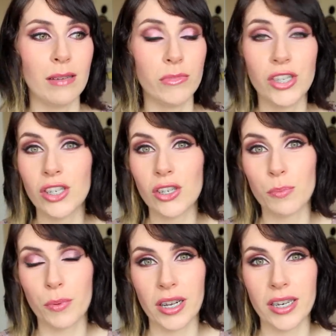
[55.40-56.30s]
she's
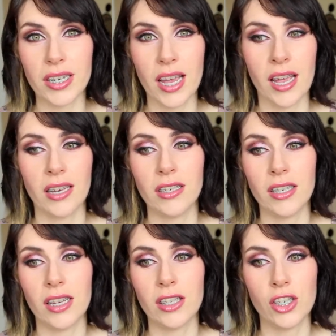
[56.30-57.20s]
just brilliant and
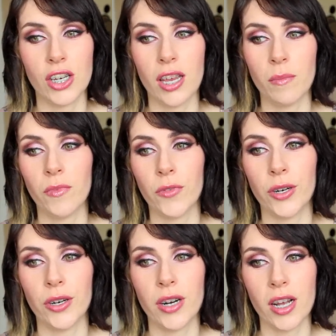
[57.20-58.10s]
it's a shame
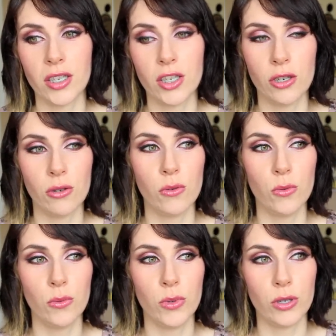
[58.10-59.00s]
for her not
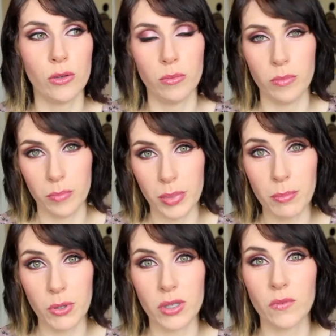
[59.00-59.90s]
to, you know,
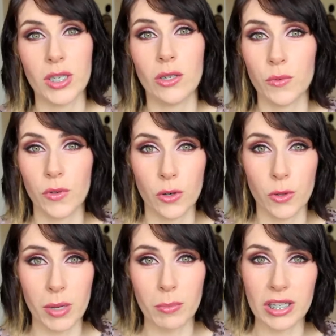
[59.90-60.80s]
be posting videos for
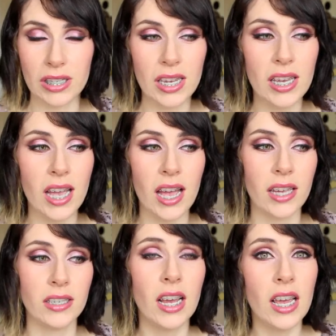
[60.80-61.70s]
other people to see.
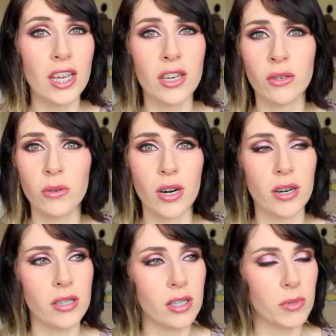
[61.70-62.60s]
And you know,
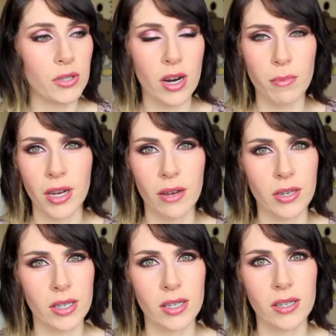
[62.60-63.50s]
her subscriber
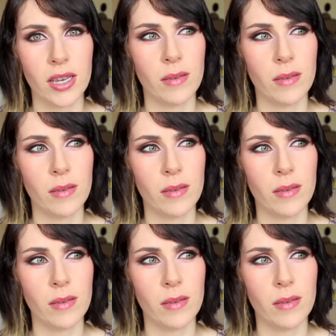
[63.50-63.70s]
count is